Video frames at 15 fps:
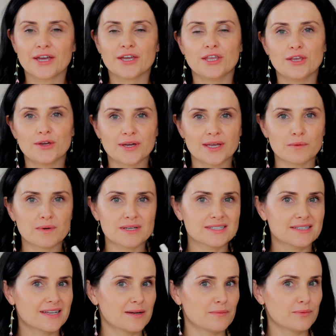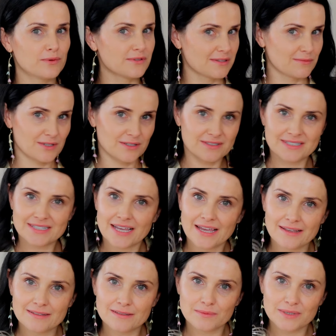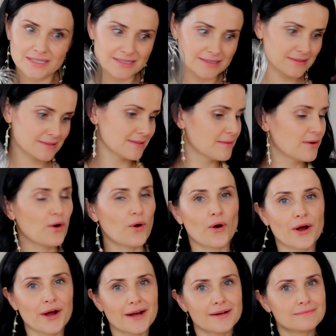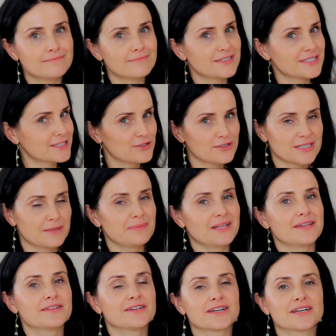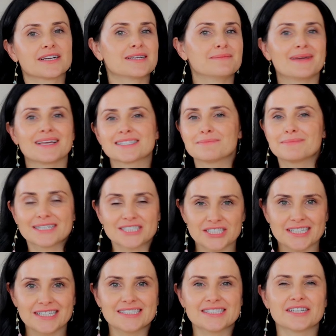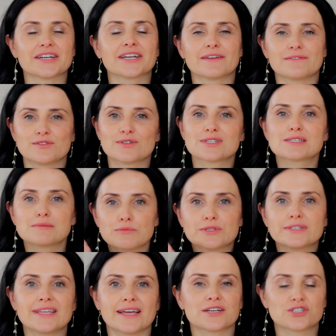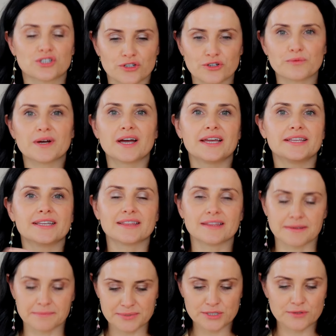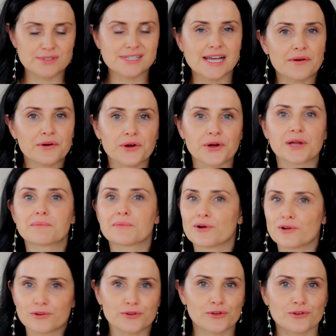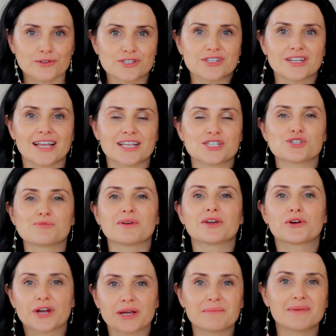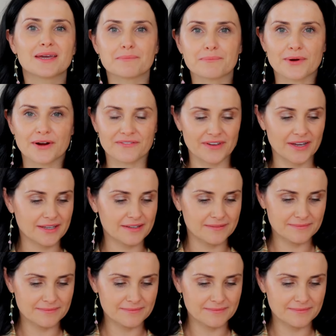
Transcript: You can whisk it up using one of these hand whisks or just use a blender. It makes it much easier, gives you a smooth texture. You don't want any lumps, so sour cream or Dulce de Leche should be creamy and perfect.